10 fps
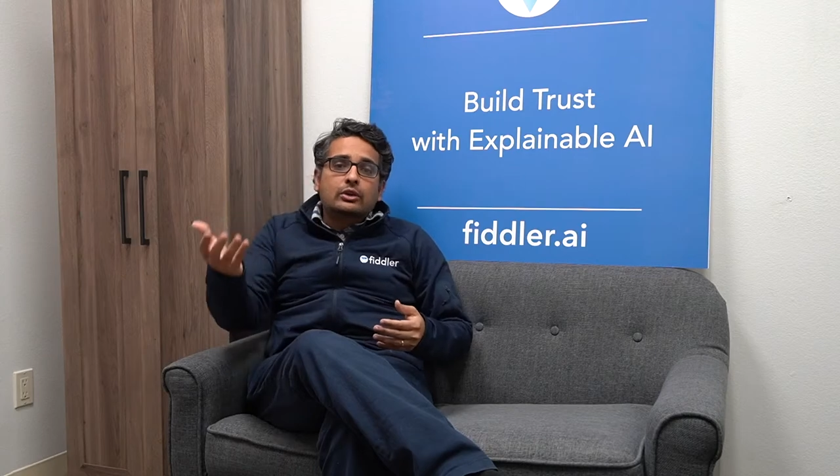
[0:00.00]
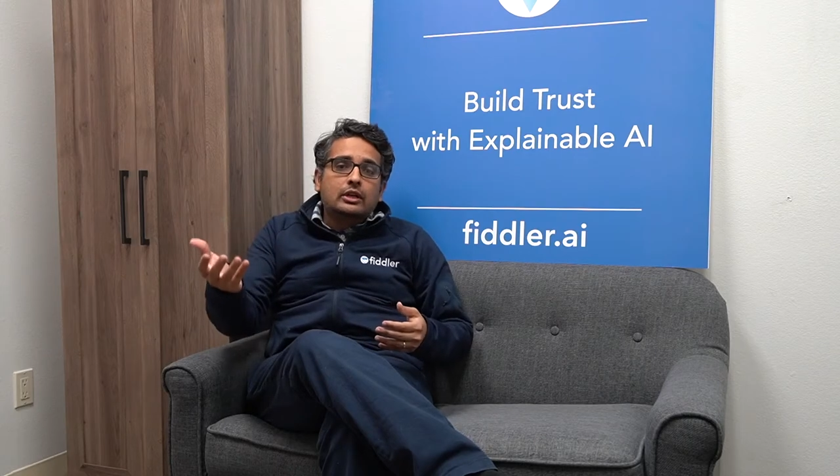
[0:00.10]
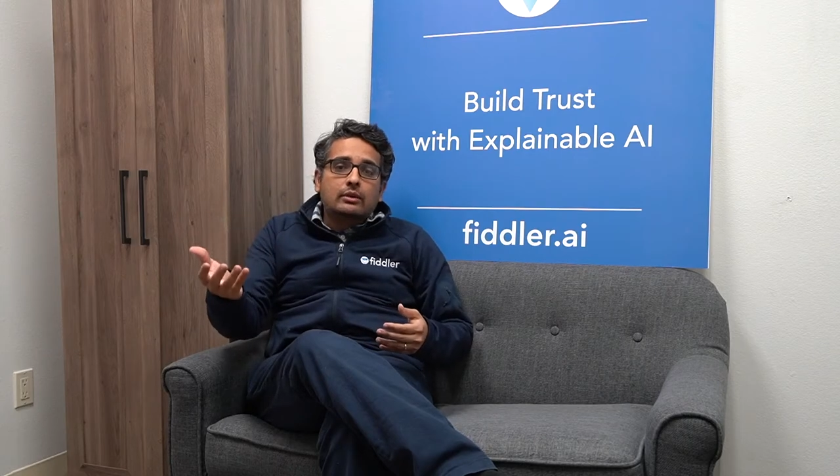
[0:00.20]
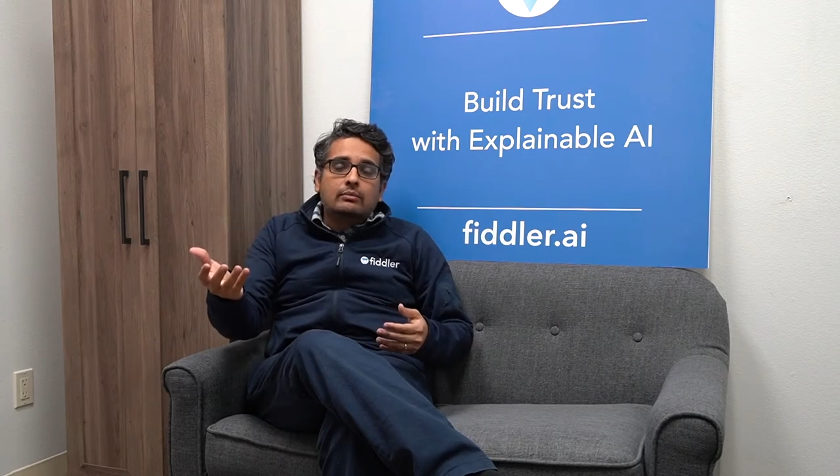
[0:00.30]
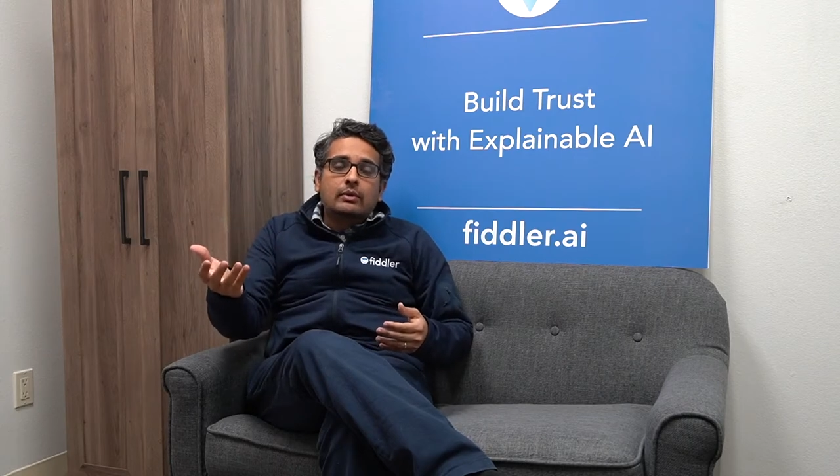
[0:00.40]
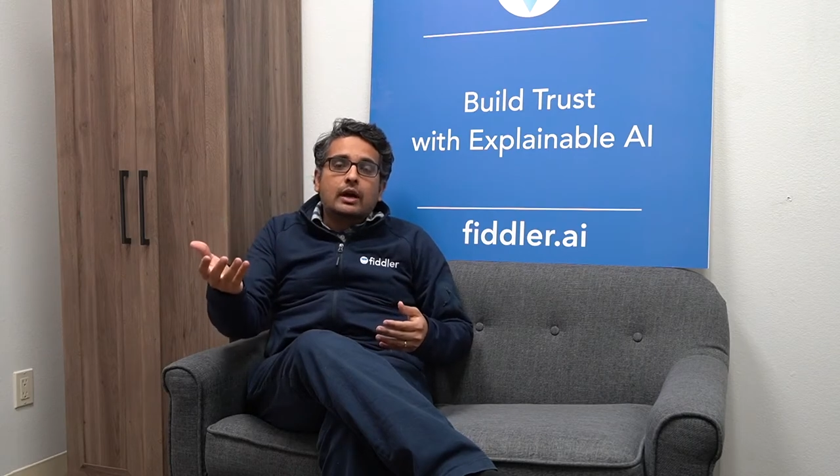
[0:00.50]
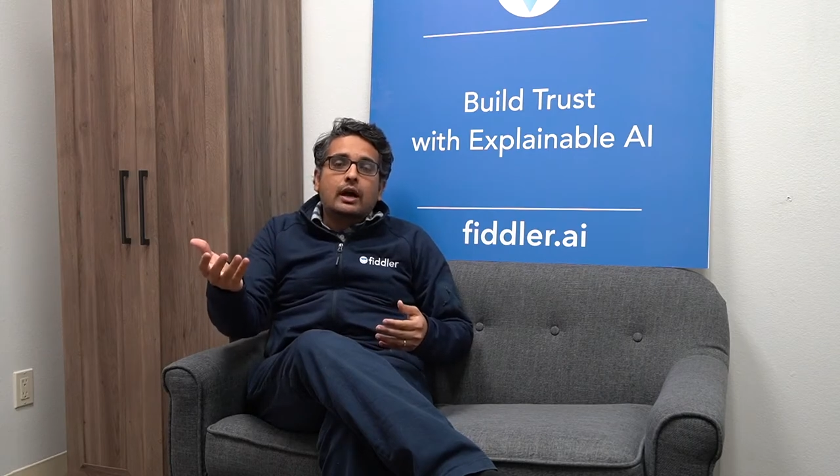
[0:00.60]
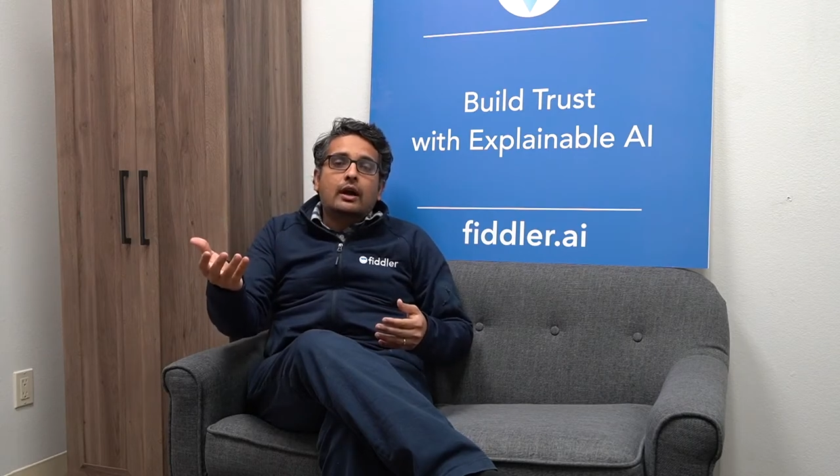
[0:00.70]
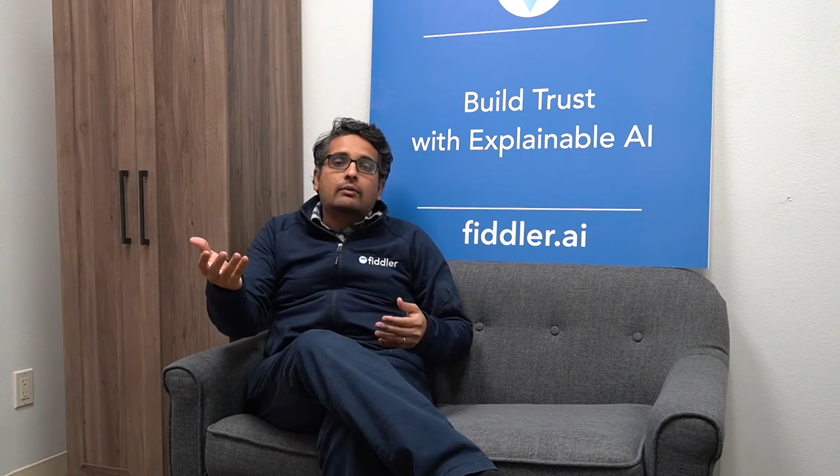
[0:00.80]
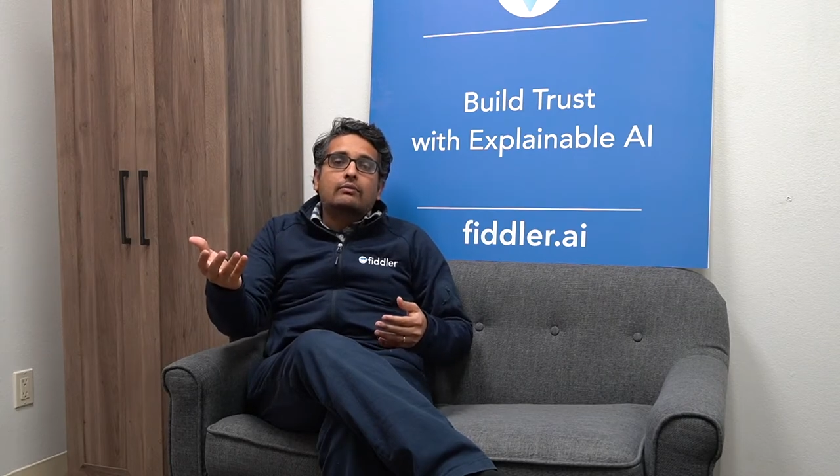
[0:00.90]
to income
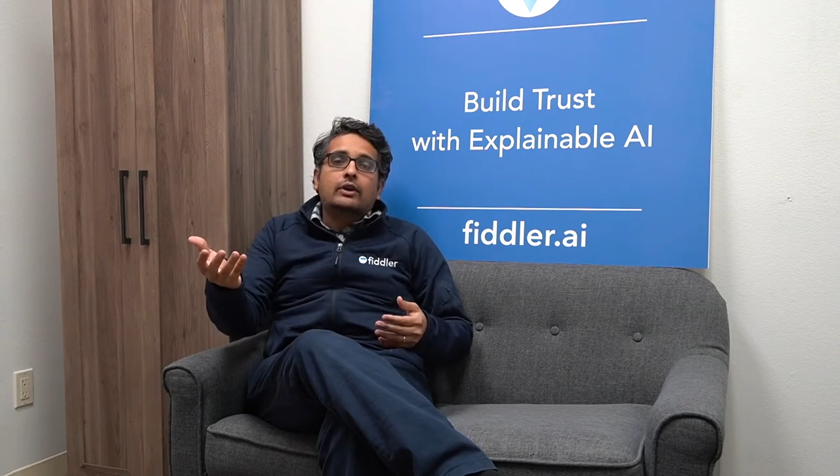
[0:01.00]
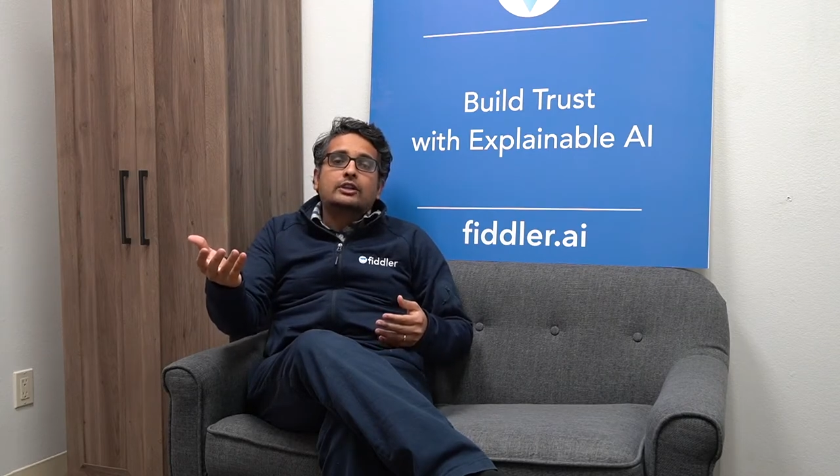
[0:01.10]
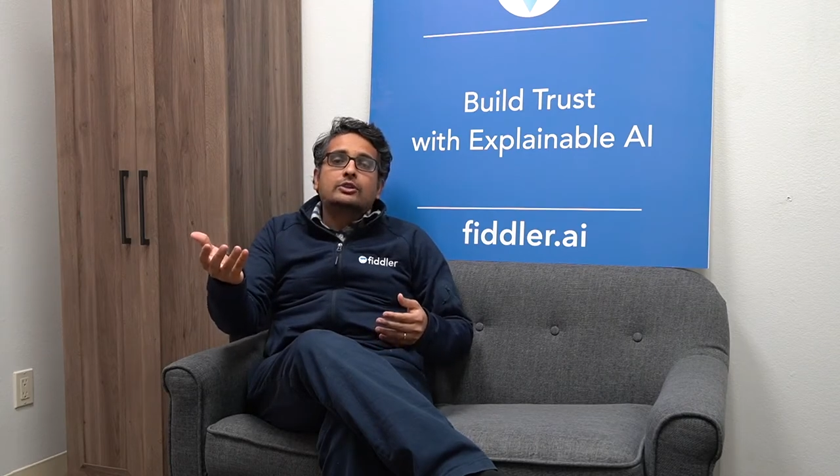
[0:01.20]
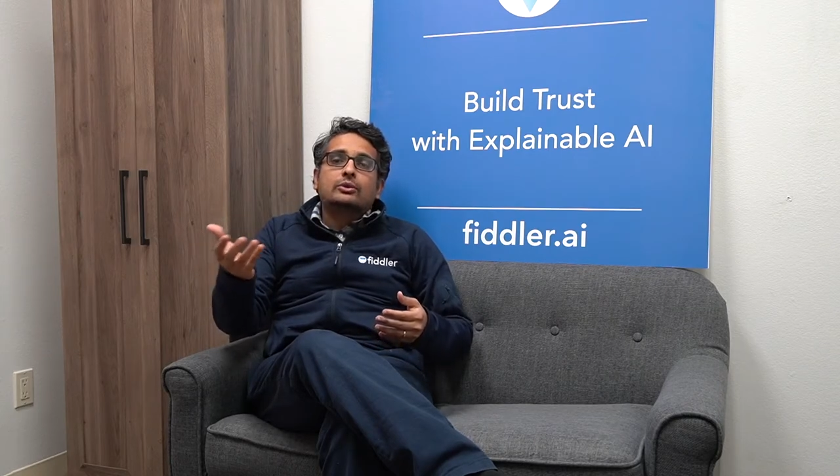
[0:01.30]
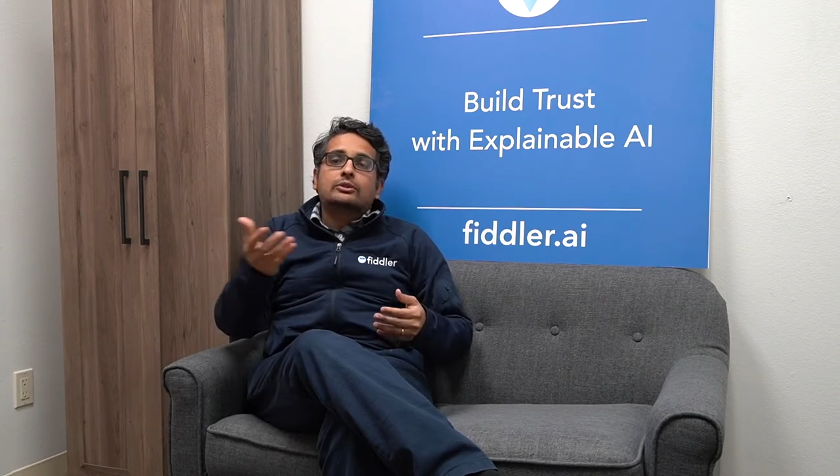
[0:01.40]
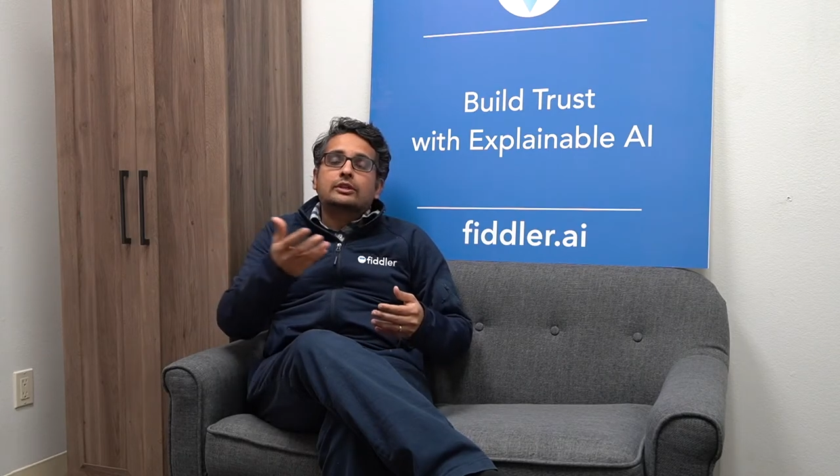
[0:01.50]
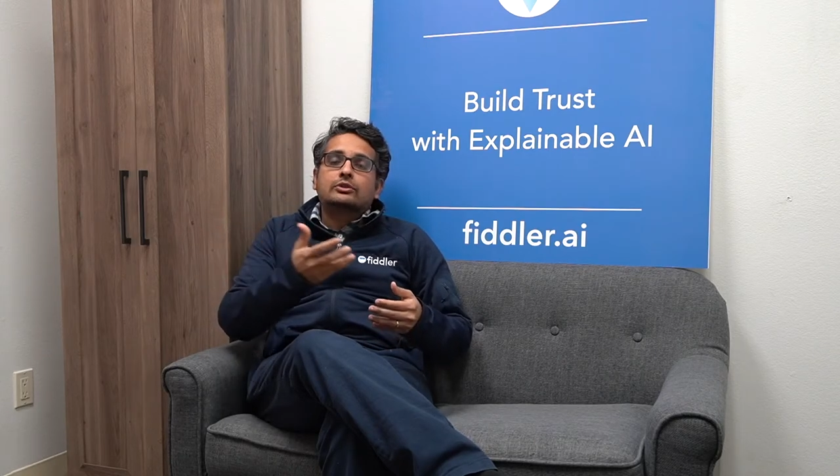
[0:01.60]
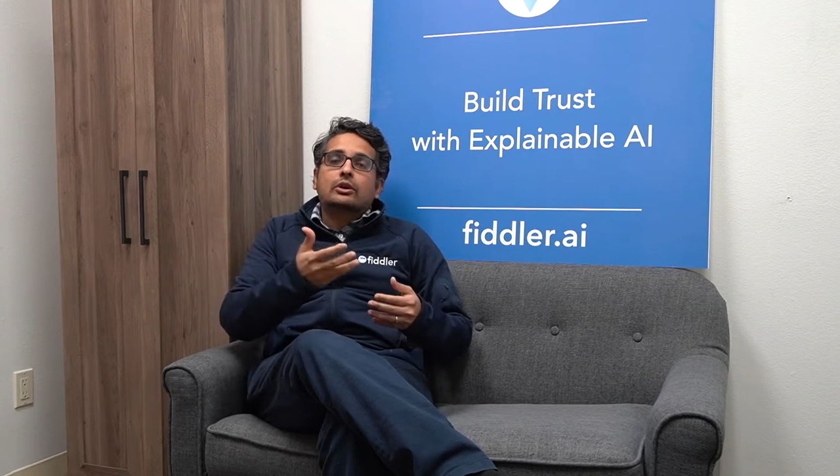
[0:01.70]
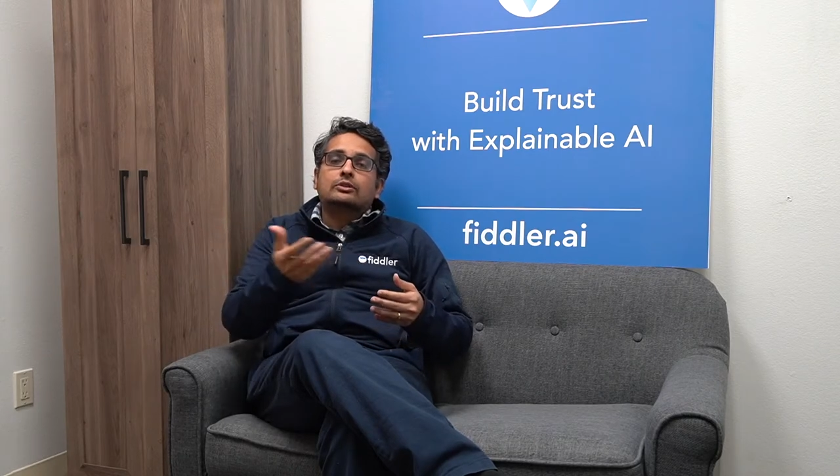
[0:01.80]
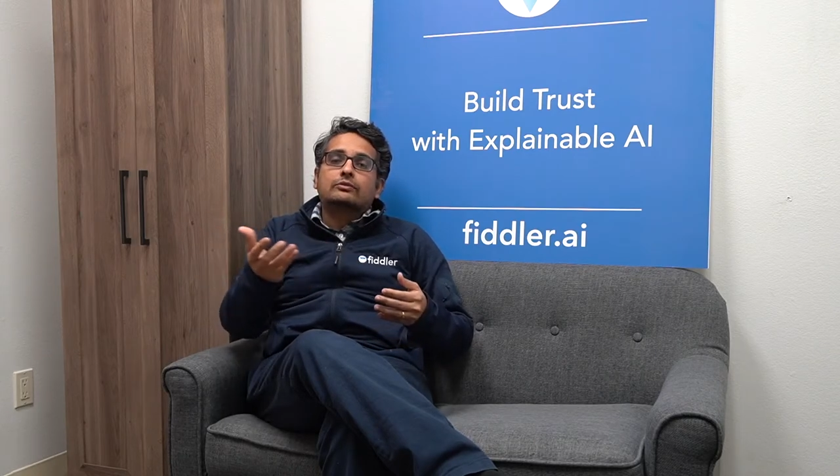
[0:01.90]
uh, ratios and
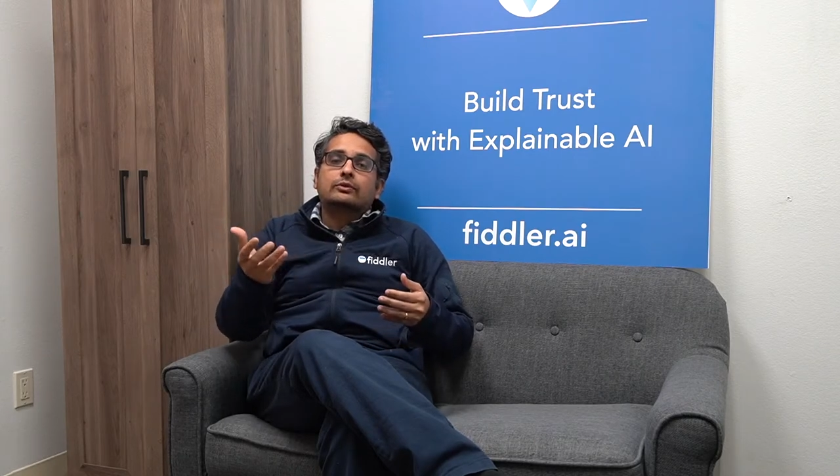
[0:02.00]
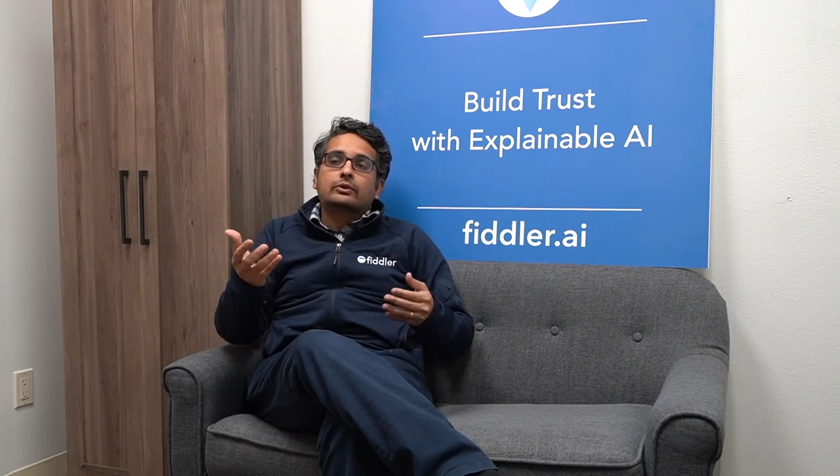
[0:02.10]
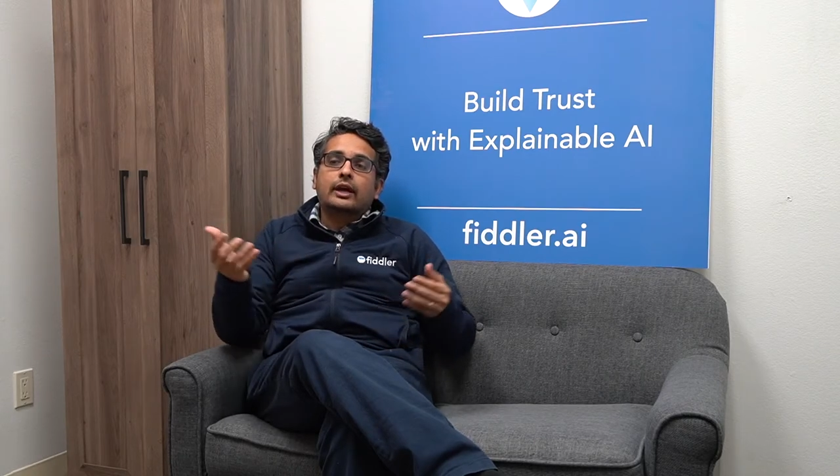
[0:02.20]
so on and so forth.